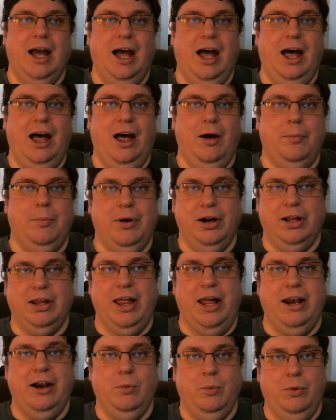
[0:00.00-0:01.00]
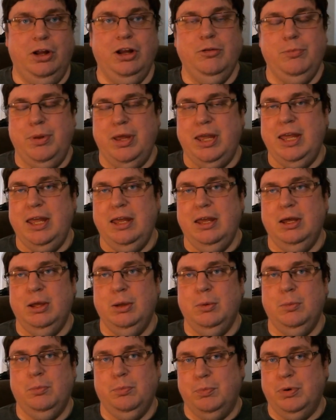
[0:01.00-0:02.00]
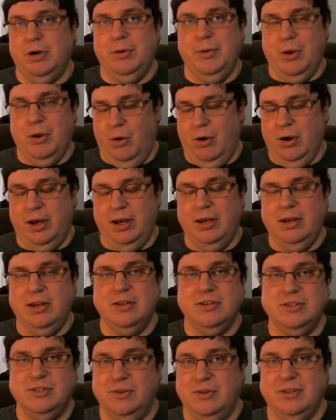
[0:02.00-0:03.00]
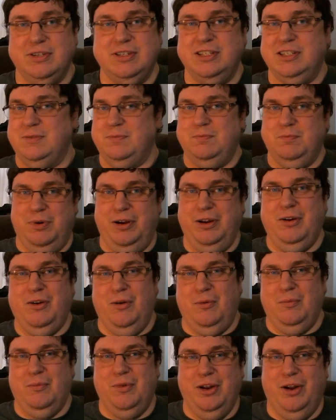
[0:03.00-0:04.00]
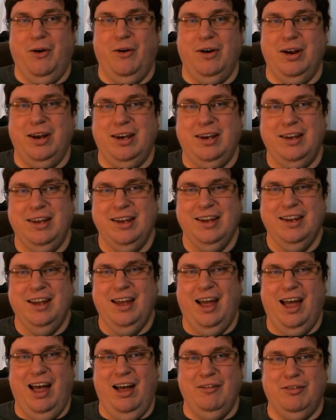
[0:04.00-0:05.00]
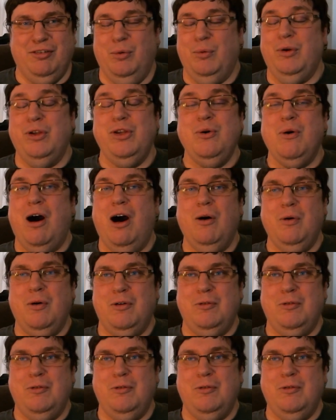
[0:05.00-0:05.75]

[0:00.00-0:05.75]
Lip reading: Percolator will be pre-recorded, so this is pre-recorded for you all.